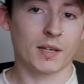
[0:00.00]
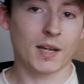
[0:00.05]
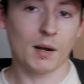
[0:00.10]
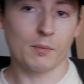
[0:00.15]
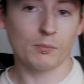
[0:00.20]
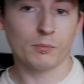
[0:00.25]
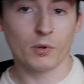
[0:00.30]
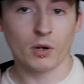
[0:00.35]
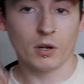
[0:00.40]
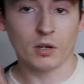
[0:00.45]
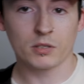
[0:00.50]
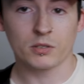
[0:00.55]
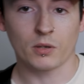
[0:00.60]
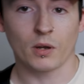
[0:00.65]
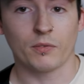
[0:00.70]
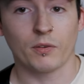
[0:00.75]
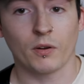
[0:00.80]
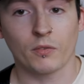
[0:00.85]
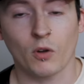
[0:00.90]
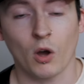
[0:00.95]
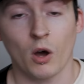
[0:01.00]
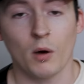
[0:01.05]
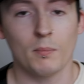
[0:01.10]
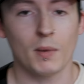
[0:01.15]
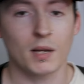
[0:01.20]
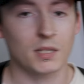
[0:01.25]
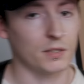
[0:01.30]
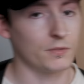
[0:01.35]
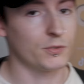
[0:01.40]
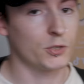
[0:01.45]
camera, so if I've got a
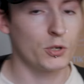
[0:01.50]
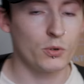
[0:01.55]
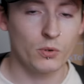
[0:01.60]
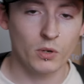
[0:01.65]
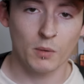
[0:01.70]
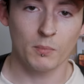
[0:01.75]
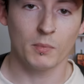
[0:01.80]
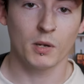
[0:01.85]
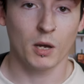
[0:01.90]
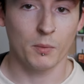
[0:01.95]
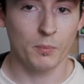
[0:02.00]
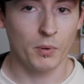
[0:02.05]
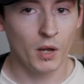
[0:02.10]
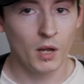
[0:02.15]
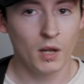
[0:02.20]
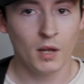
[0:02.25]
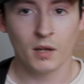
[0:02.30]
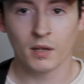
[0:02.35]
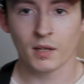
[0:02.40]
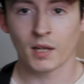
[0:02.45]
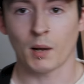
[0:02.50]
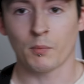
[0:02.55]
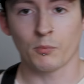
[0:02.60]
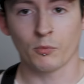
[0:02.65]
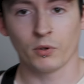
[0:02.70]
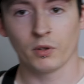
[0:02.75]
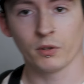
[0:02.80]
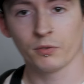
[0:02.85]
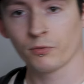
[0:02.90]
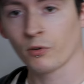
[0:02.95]
massive shoot coming up,
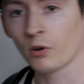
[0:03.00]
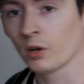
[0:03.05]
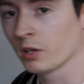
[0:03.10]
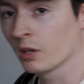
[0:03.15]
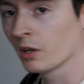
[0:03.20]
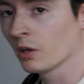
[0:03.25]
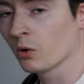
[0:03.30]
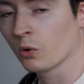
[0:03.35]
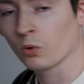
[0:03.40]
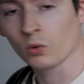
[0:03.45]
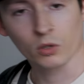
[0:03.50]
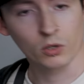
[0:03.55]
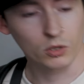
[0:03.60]
camera in the front, all the